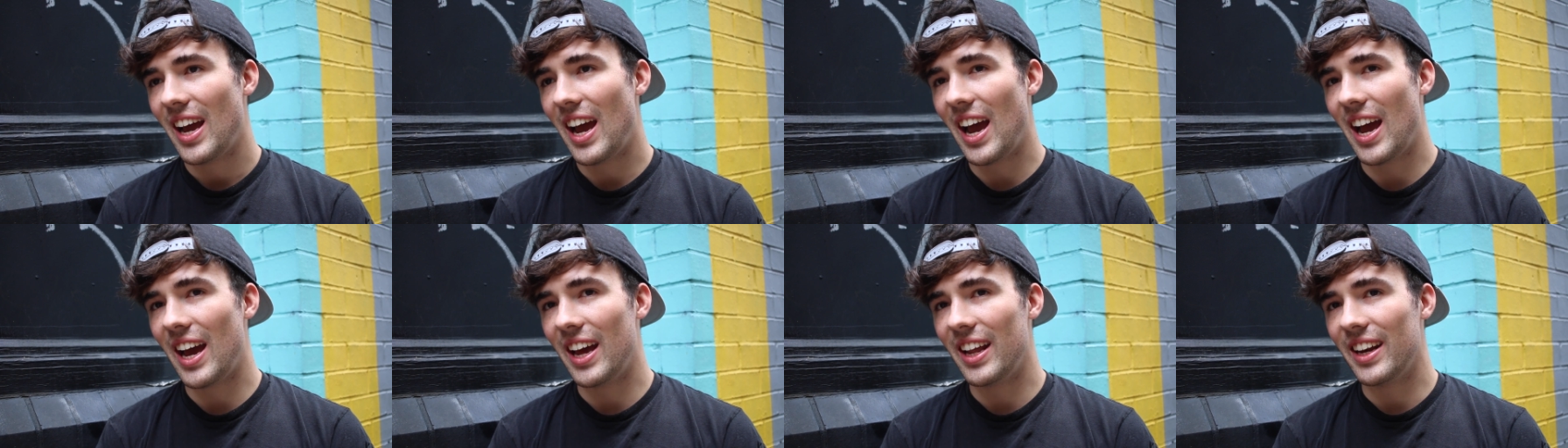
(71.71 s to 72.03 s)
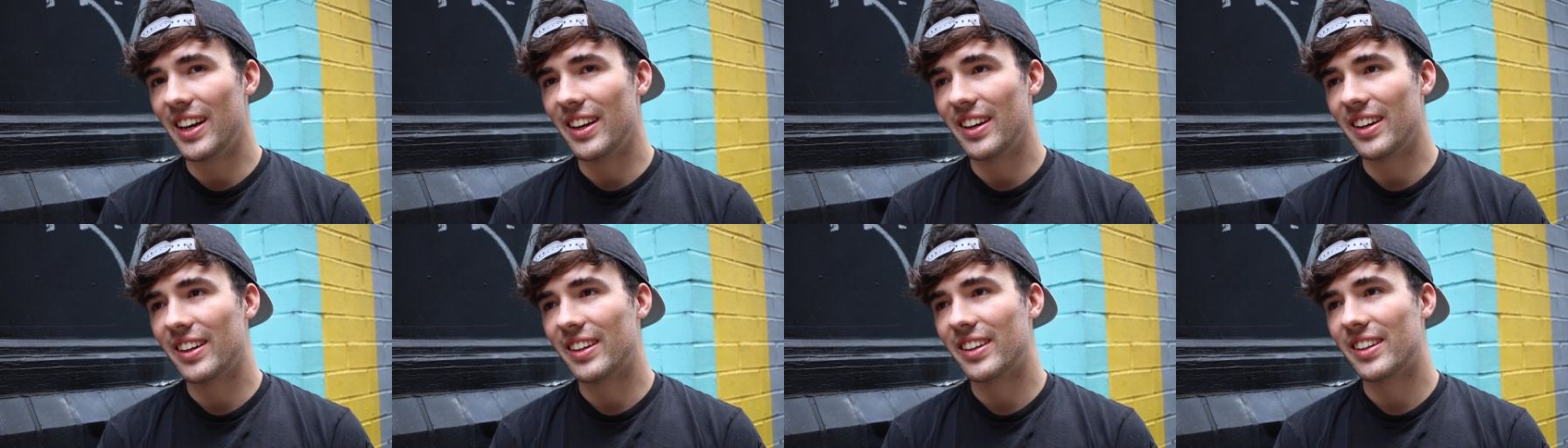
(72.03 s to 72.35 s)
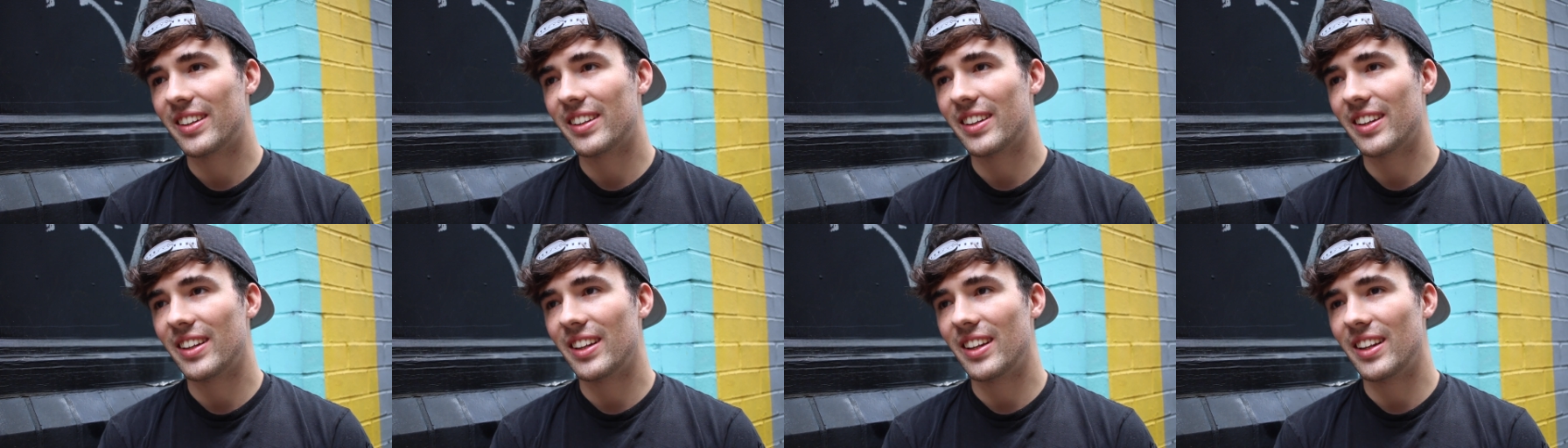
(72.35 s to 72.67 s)
and
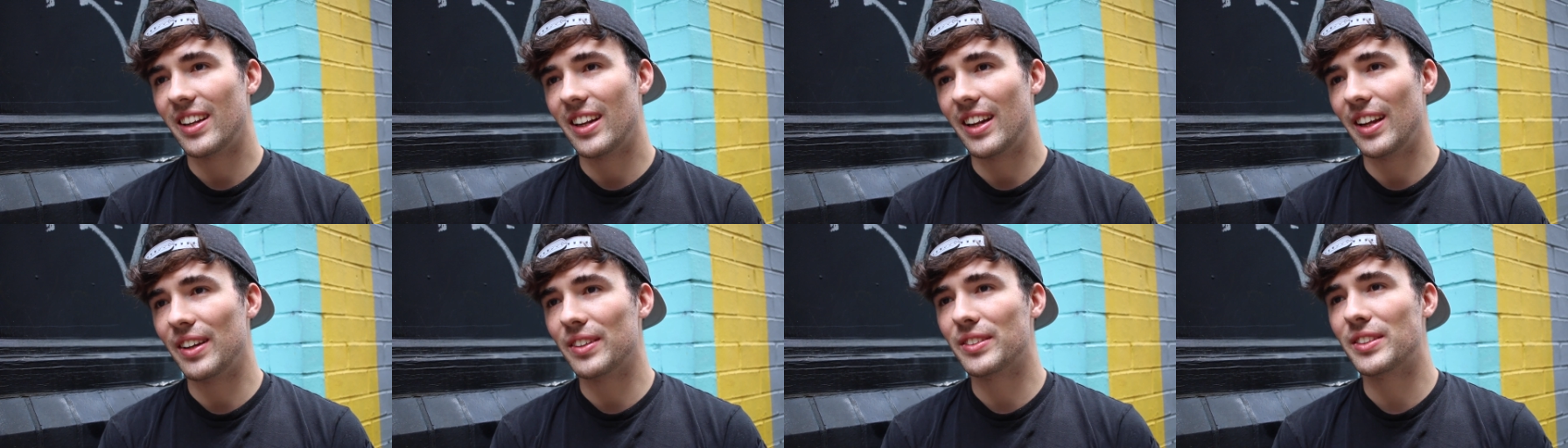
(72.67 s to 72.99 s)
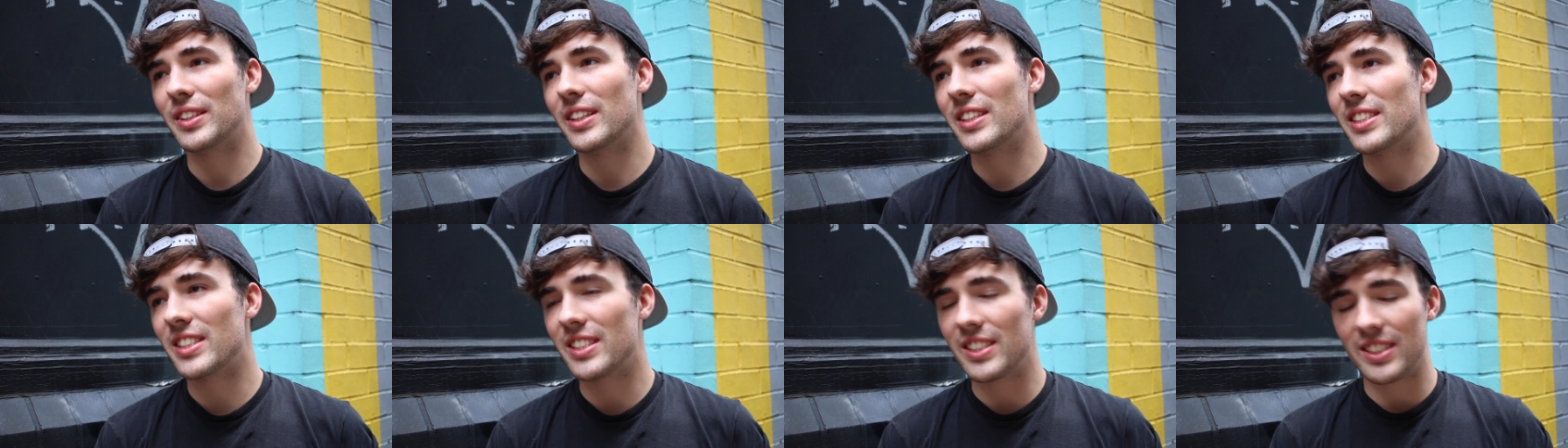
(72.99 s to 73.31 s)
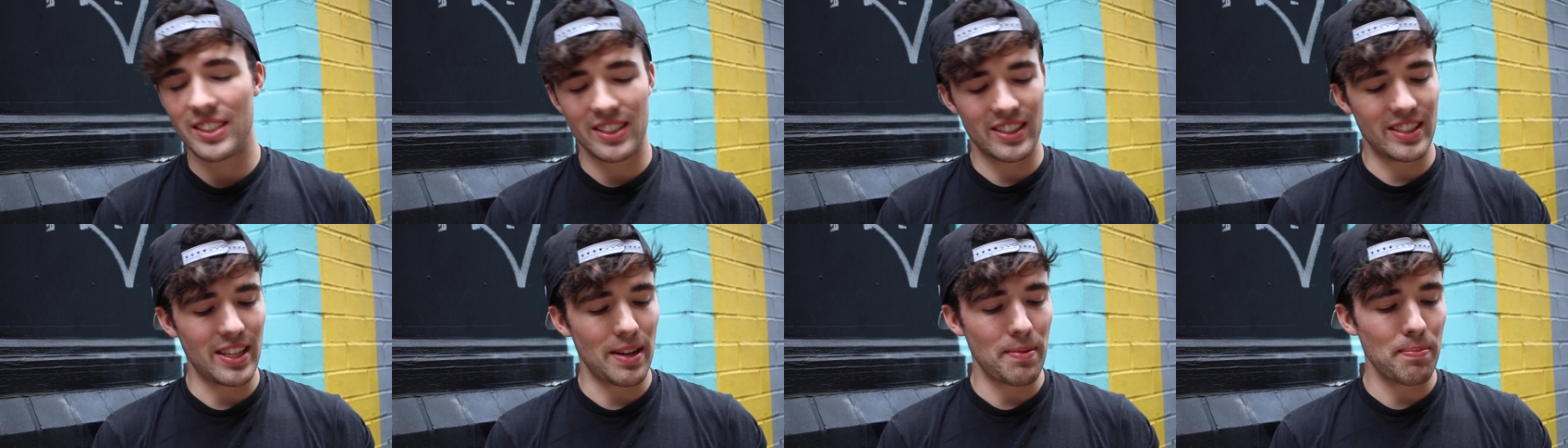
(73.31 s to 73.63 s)
it was this
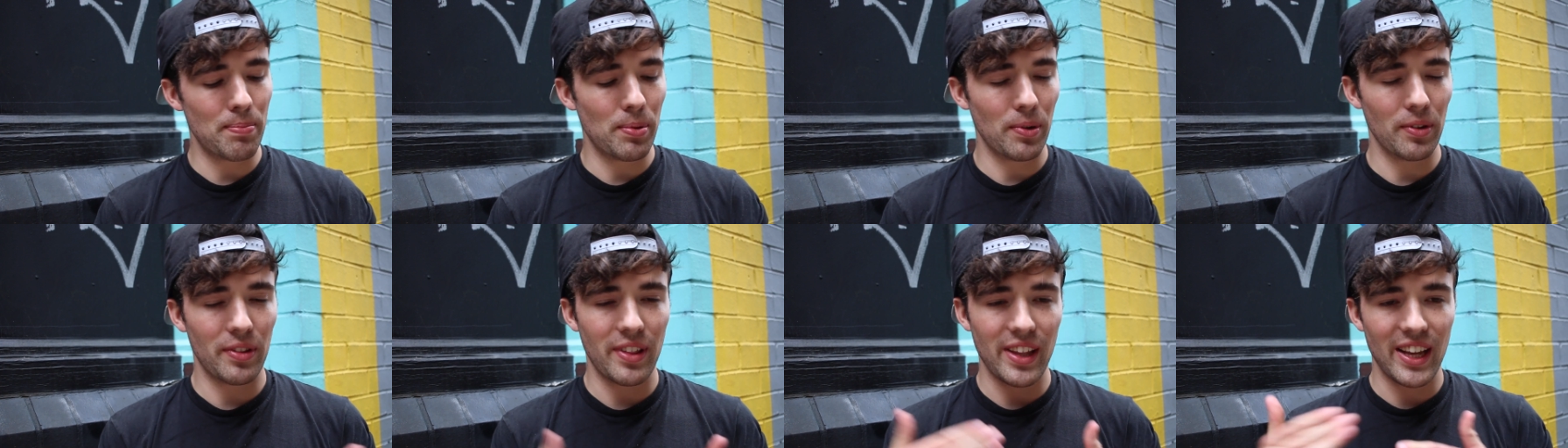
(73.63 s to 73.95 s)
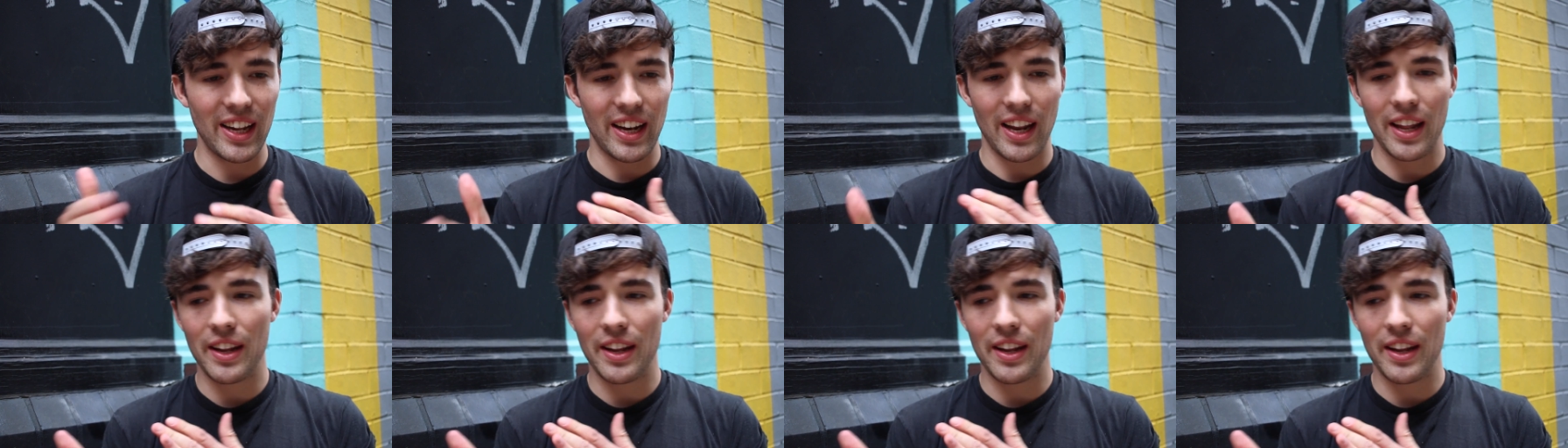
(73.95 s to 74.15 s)
simple thing